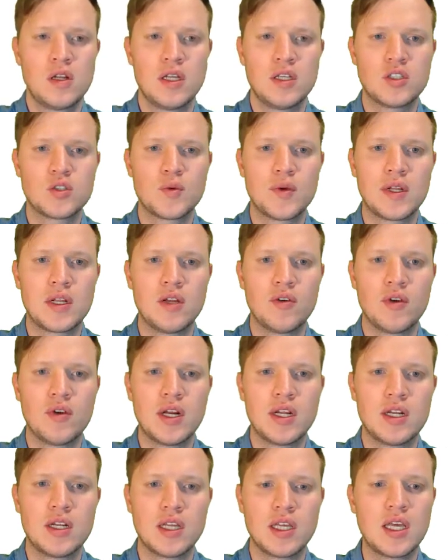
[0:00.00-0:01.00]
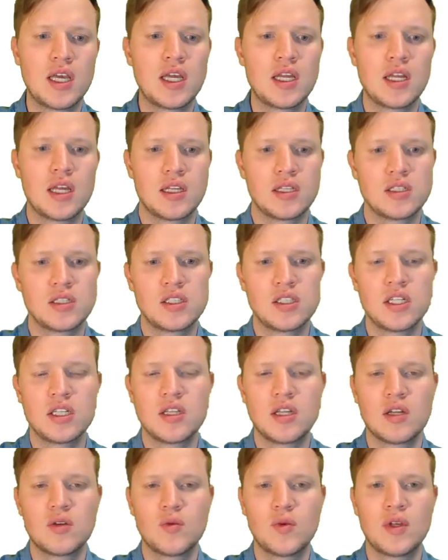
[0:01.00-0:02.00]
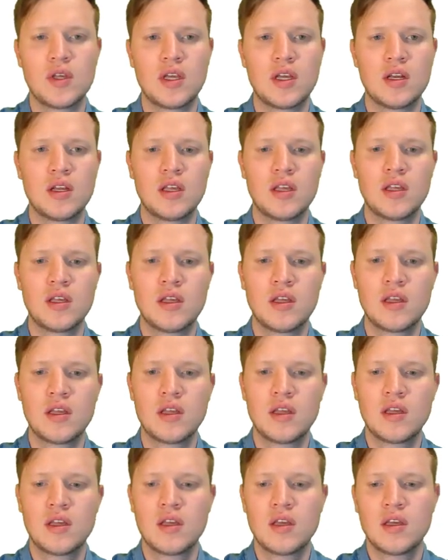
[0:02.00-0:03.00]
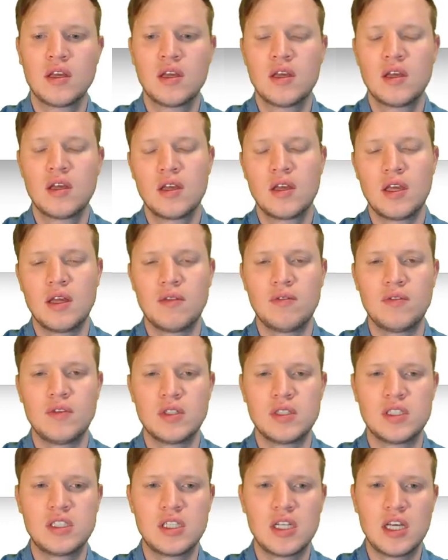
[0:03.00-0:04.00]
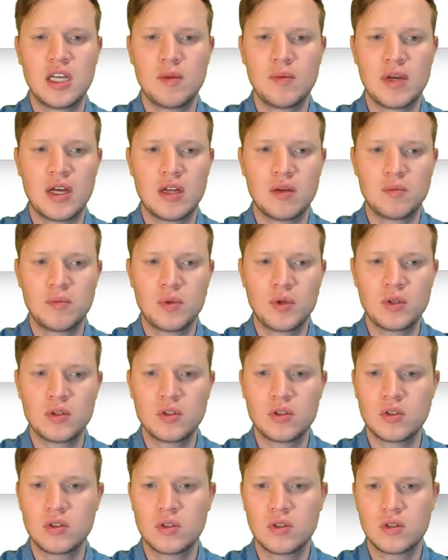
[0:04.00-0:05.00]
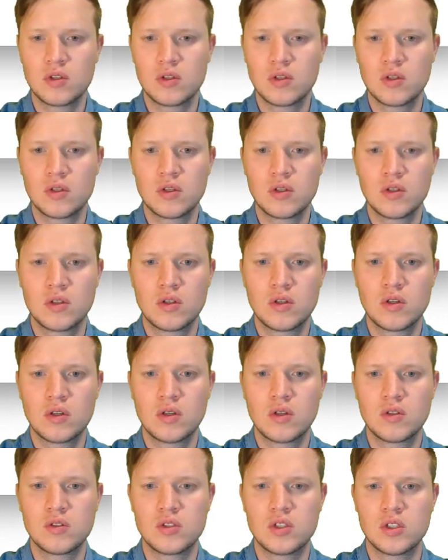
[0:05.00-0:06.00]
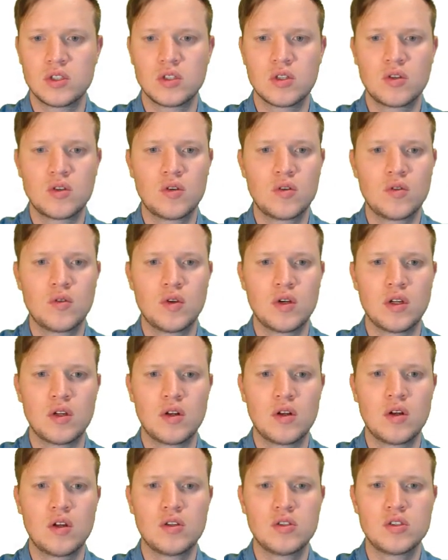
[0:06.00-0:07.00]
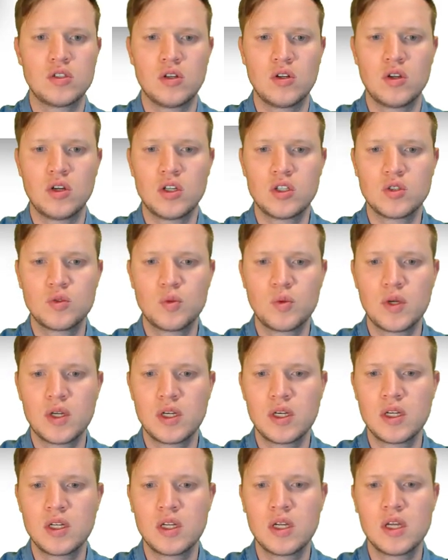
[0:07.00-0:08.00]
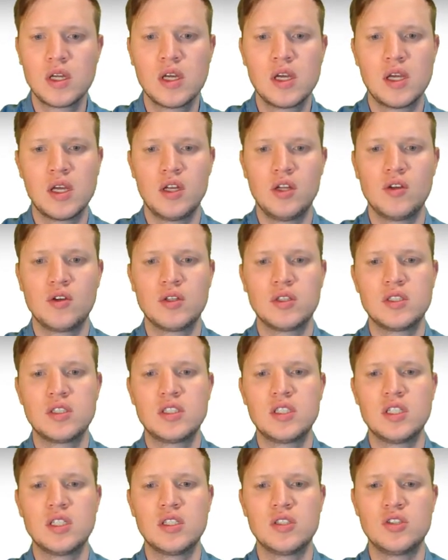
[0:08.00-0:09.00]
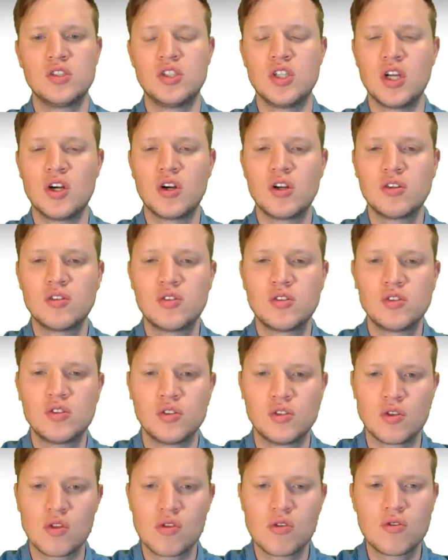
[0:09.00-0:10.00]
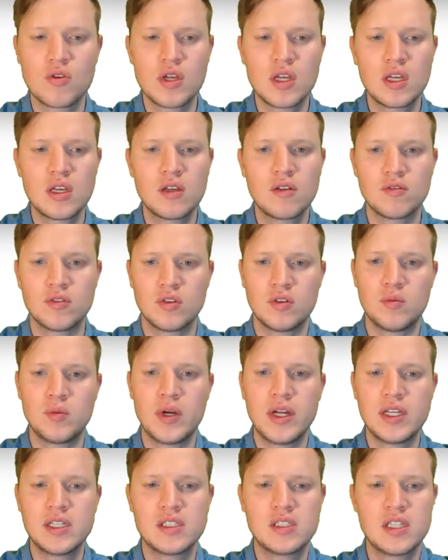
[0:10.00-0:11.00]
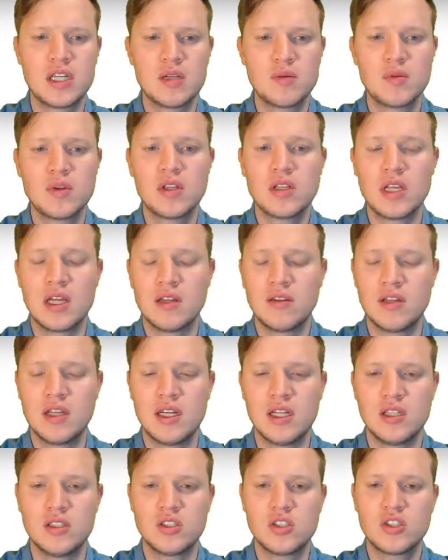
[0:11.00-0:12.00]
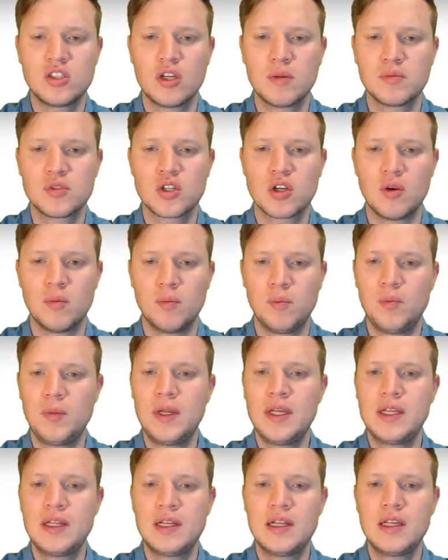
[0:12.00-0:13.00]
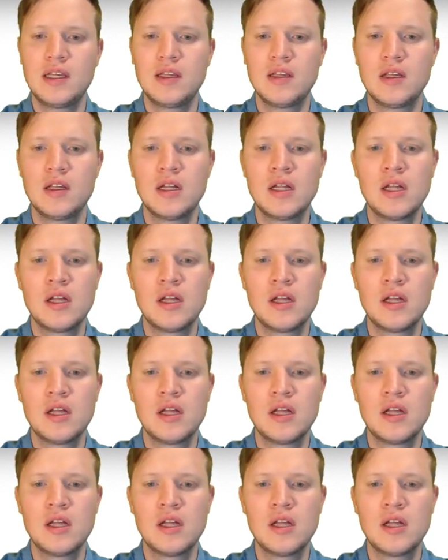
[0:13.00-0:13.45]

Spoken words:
Let's quickly run it again and see that we can get the same output. Just going to close the last one. And you can see 0 to 3 for the break statement and then it stops completely.